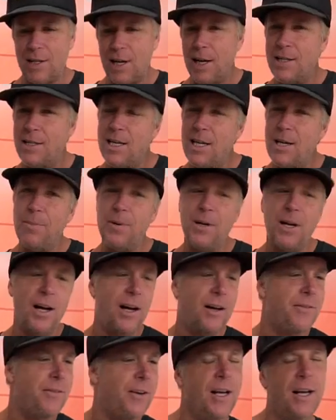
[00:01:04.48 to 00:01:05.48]
not deep
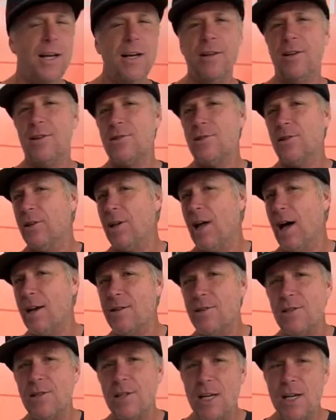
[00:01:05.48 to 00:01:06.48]
enough, there's a lot
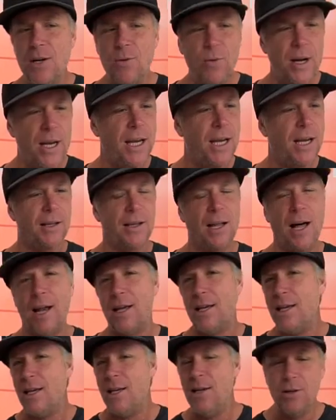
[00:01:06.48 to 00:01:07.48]
of seaweed, a lot
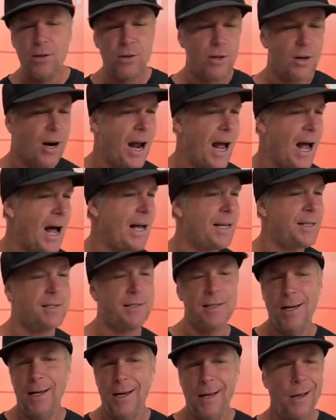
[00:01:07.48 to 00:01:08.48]
of eelgrass,
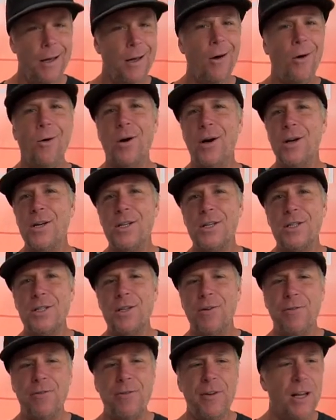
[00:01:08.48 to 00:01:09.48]
or you just
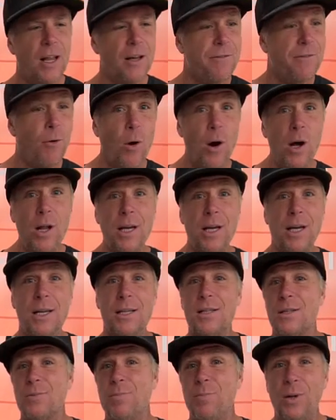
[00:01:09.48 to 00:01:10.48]
don't feel like foiling
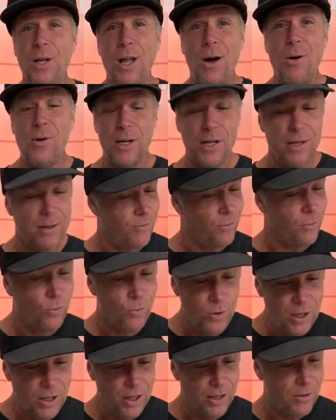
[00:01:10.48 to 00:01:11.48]
because it's blowing
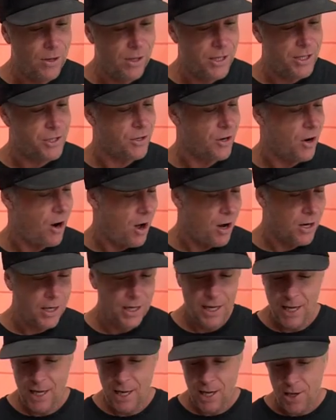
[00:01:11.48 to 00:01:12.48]
really, really
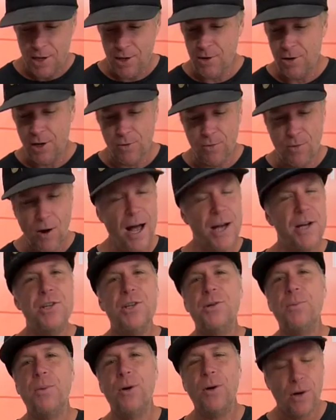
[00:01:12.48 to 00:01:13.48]
strong, you can ride
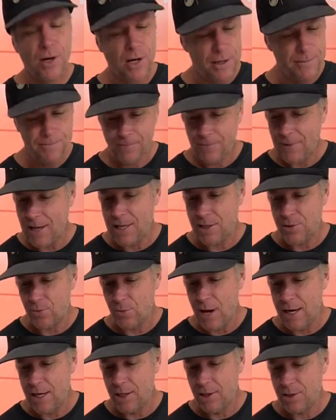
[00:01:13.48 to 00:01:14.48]
your board as a
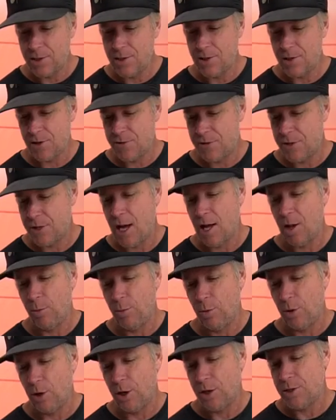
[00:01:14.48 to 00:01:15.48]
regular surf style
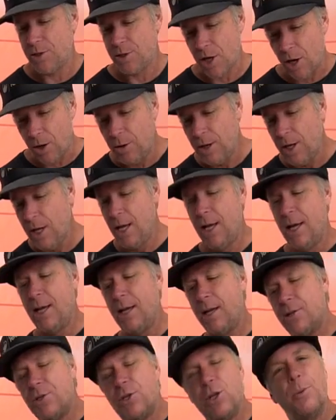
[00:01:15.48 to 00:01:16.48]
board. So
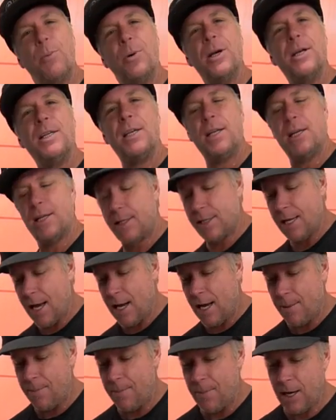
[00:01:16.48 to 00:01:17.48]
super easy to
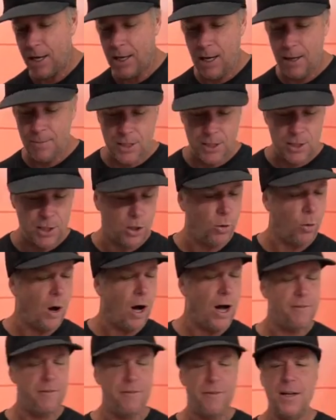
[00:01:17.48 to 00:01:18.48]
set up. It comes as a
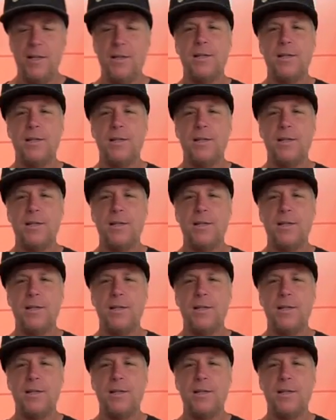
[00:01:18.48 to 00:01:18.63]
quad fin